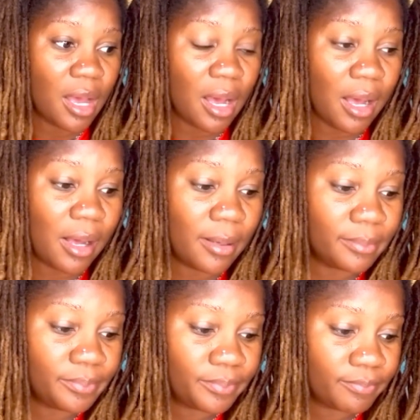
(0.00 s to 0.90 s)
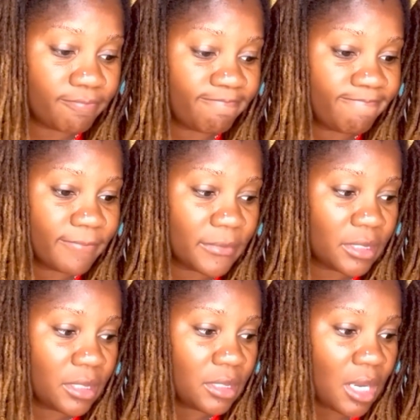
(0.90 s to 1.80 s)

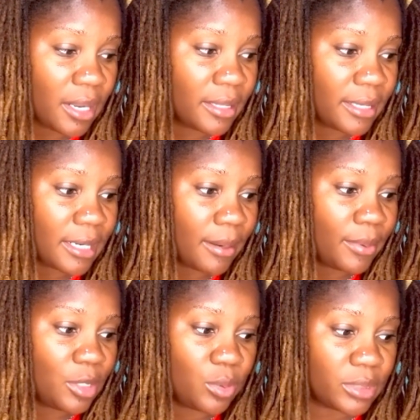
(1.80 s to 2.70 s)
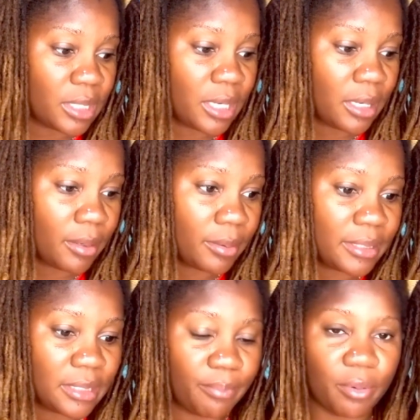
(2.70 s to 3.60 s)
The other thing that I'll be using is
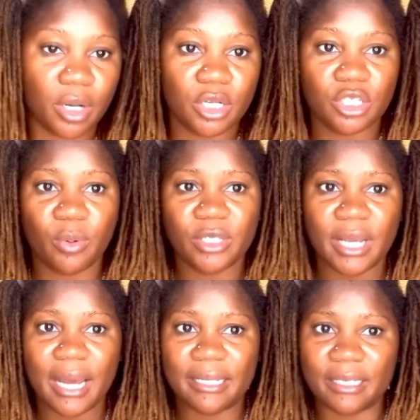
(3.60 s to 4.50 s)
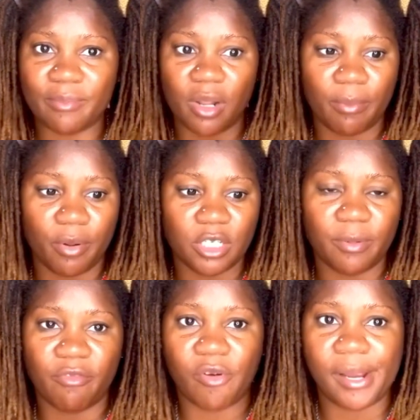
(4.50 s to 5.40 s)
a brush. I wish I had a smaller brush,
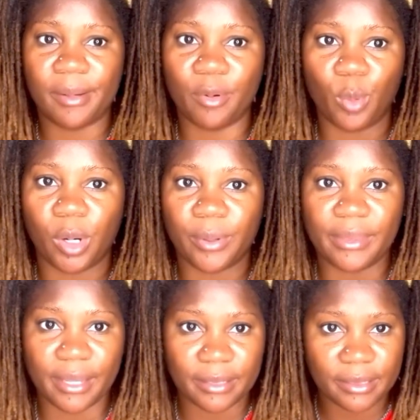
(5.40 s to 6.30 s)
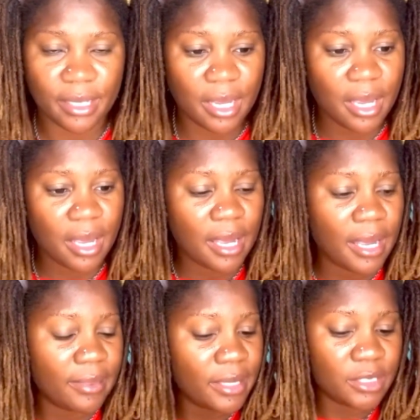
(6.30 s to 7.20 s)
but for right now I'm gonna work with this.
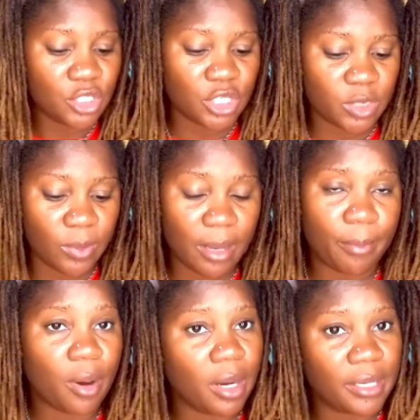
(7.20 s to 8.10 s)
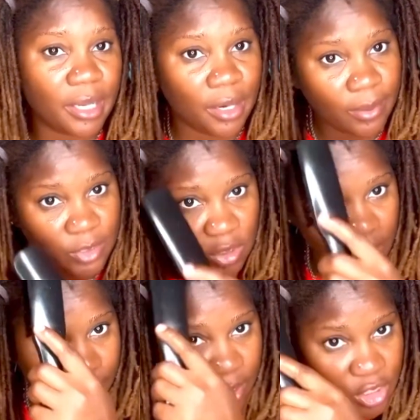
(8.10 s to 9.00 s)
And this is just when I part the hair, I'm just gonna
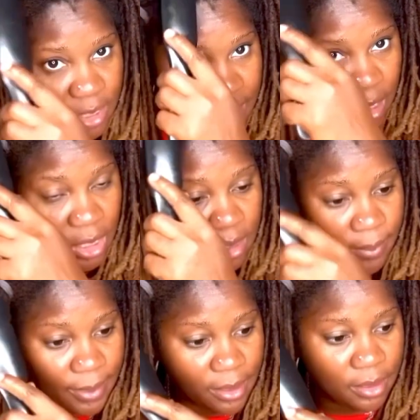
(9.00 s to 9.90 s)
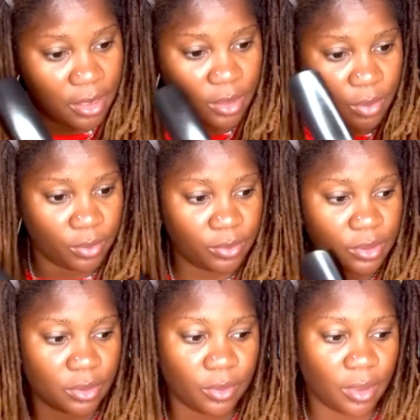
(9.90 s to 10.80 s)
brush it in a little bit,
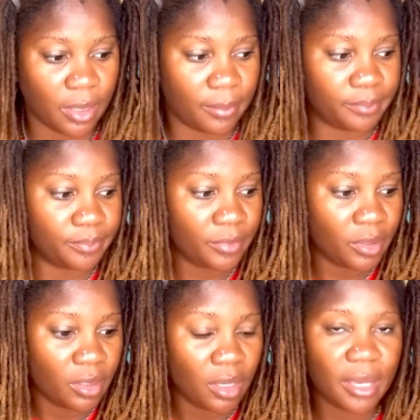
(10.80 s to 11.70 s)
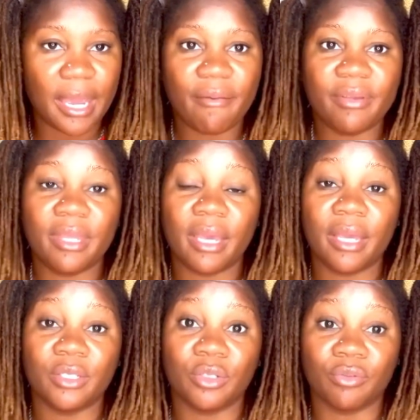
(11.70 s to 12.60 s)
to get everything
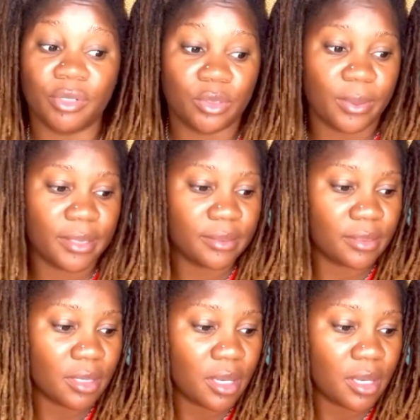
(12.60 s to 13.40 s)
into the retwist.